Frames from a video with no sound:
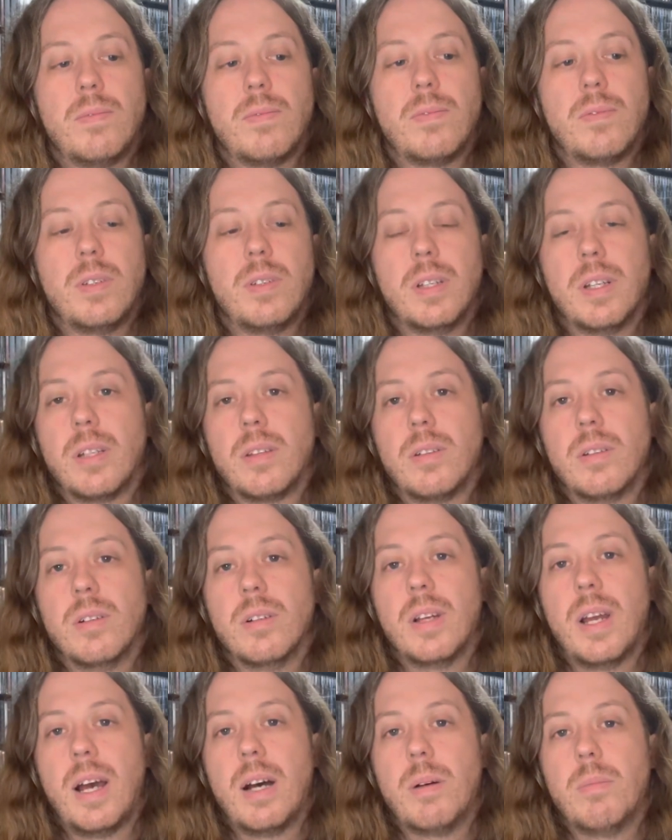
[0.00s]
feel like
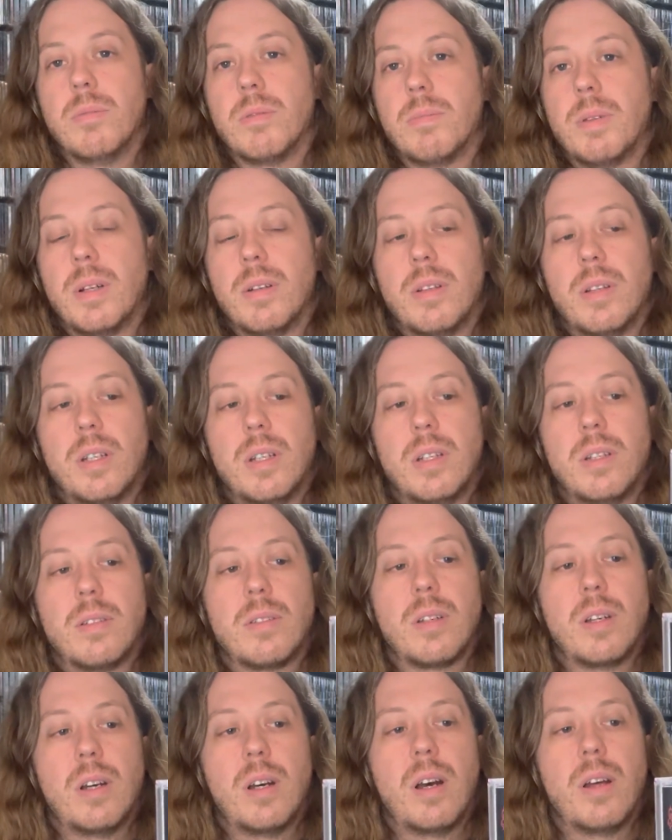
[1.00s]
their album's better than
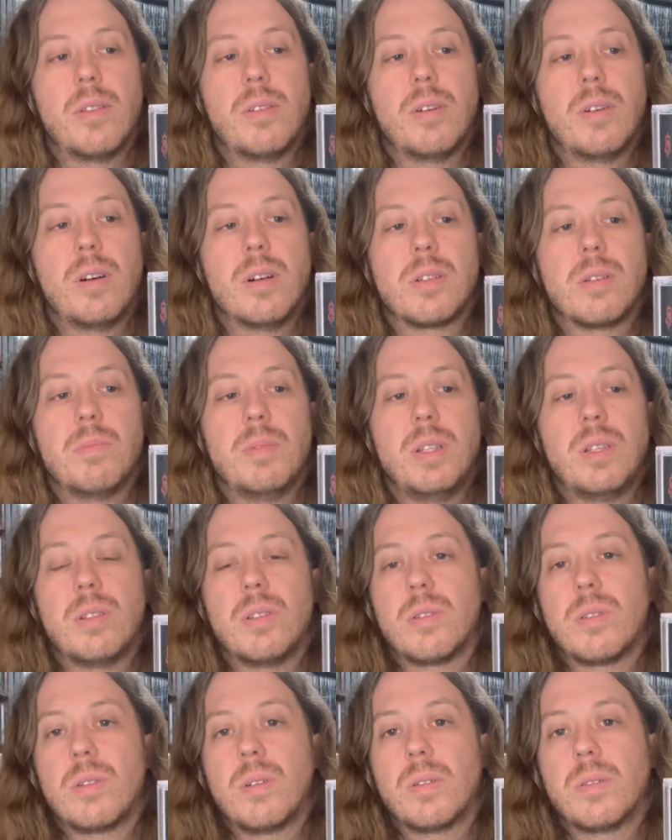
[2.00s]
this. Uh, there are some
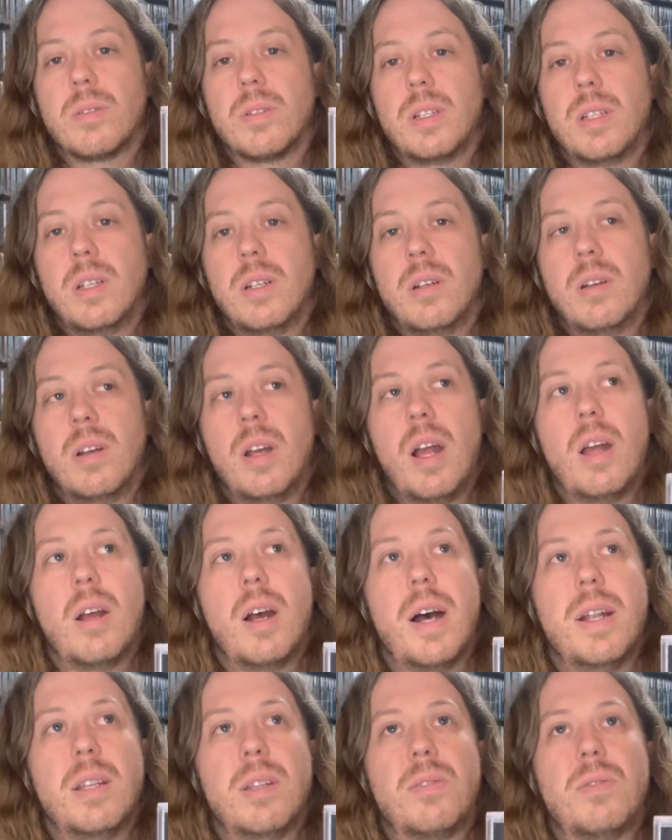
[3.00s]
decent songs on here.
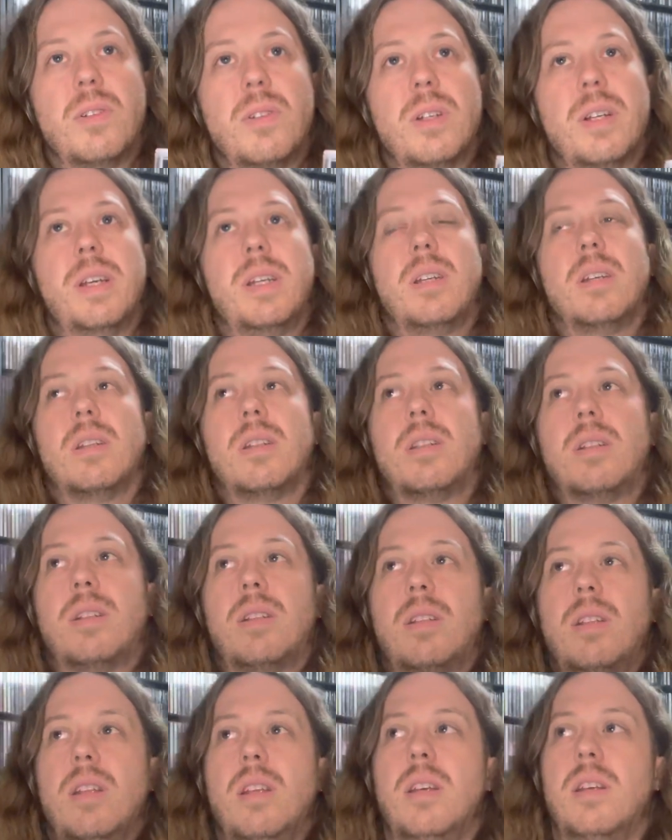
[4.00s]
I just feel like
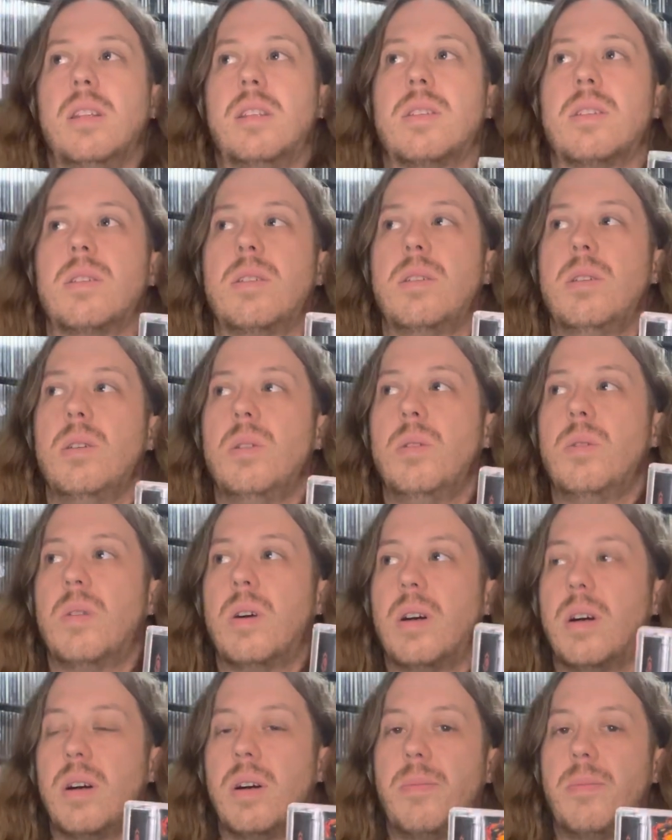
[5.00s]
it's too,
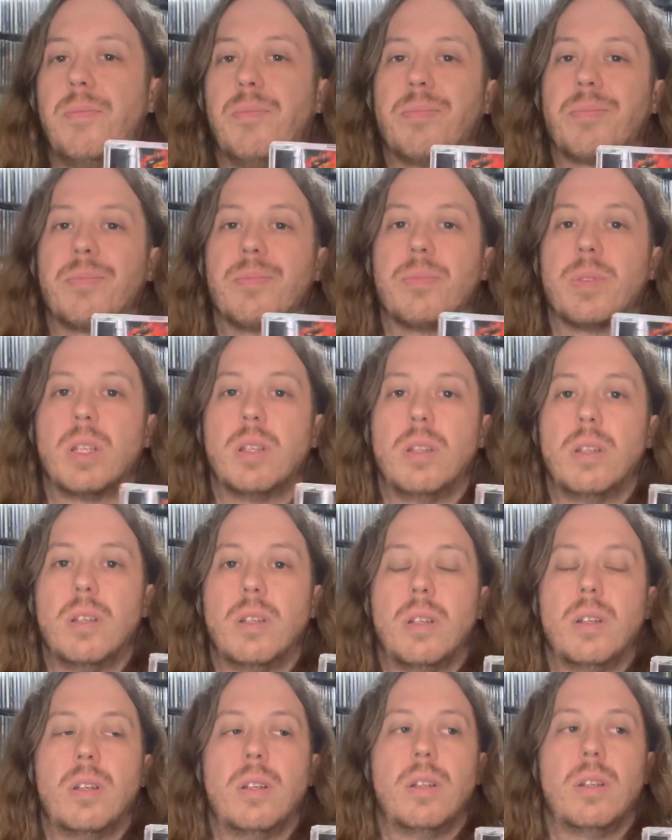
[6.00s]
um,
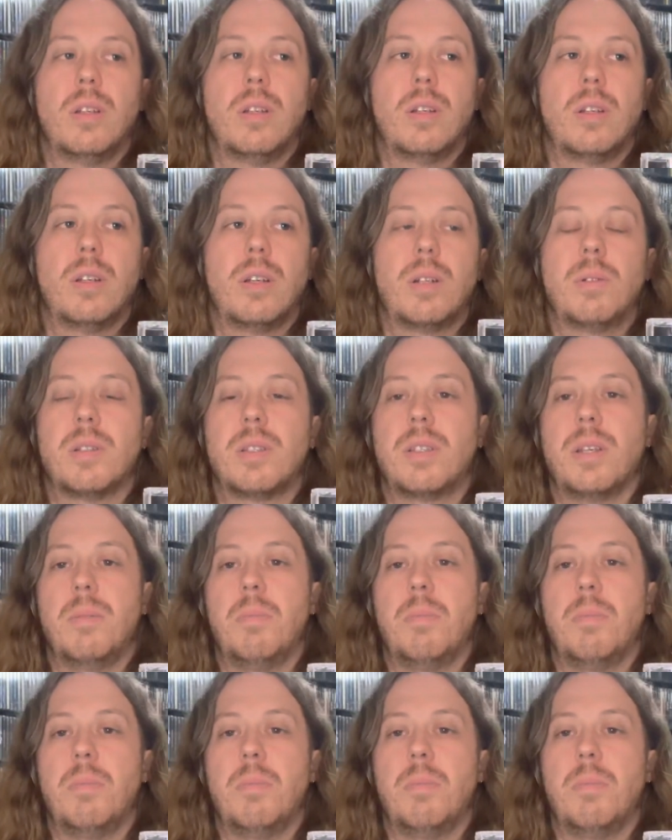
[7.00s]
I don't want to say